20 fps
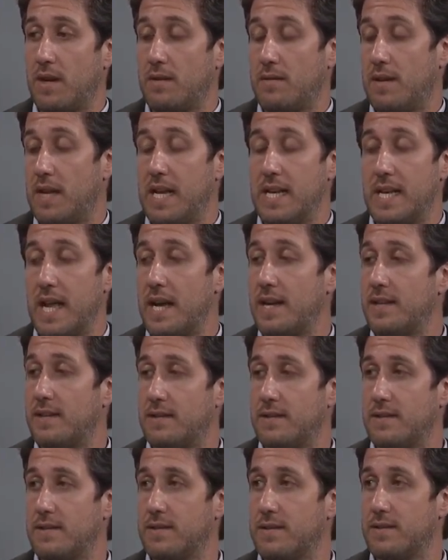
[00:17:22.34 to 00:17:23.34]

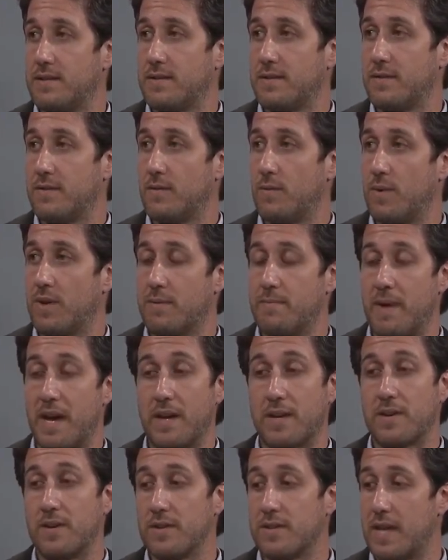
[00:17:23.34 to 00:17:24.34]
indebted with
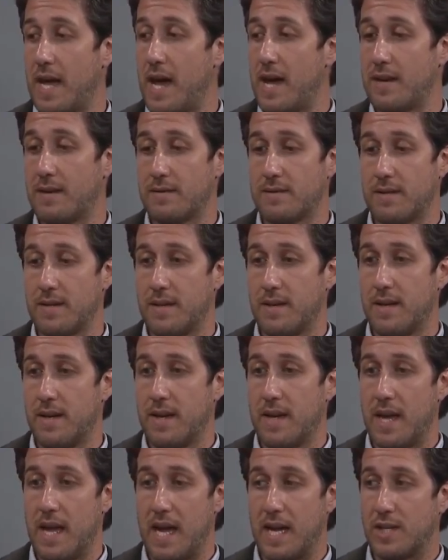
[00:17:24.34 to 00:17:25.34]
medical debt
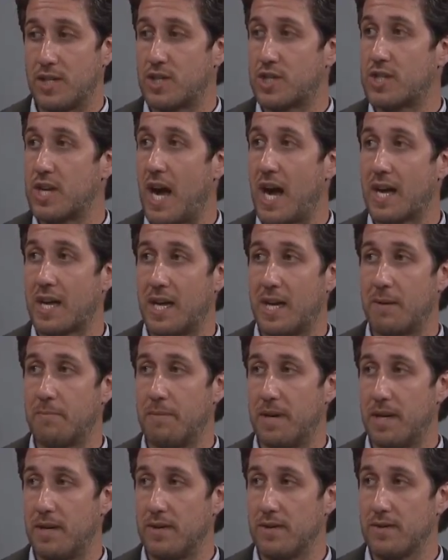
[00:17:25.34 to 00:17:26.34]
and shocking
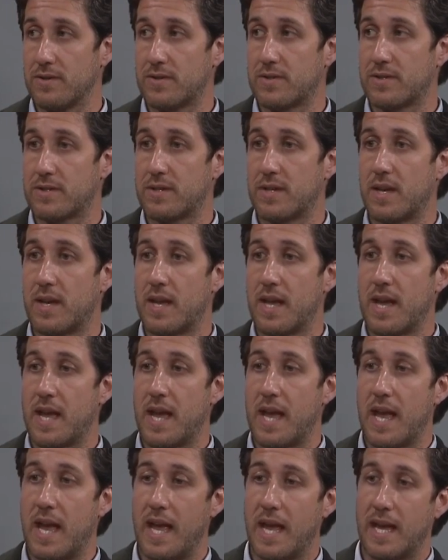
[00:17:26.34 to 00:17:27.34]
bills.
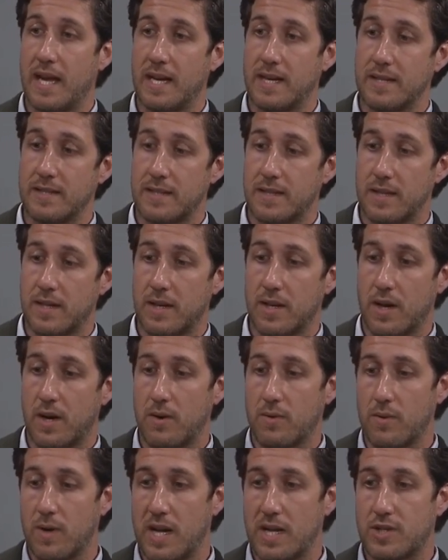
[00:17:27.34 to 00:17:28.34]
And
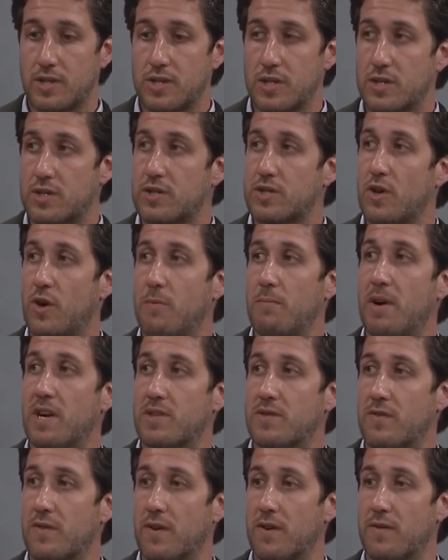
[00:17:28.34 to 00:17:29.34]
it's just so
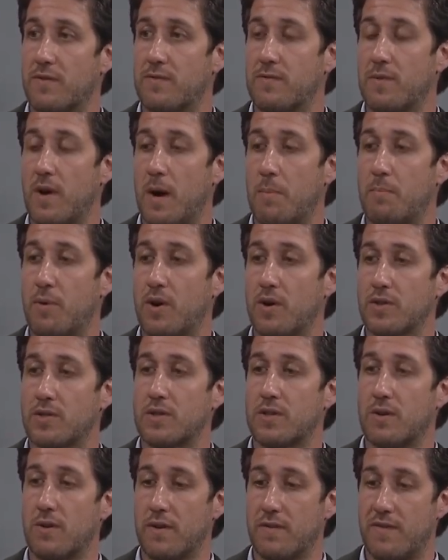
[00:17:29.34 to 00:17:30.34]
much for a
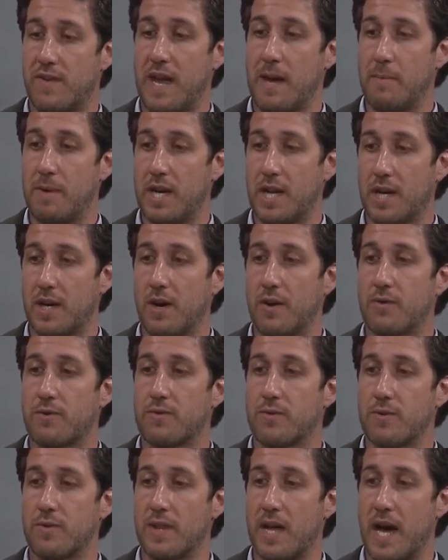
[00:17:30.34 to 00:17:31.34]
person or a family to go
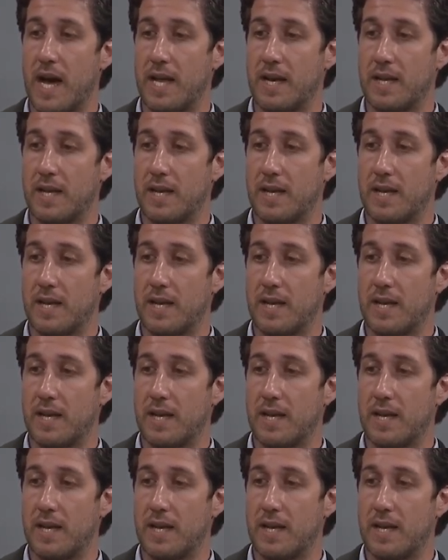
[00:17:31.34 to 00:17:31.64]
through that.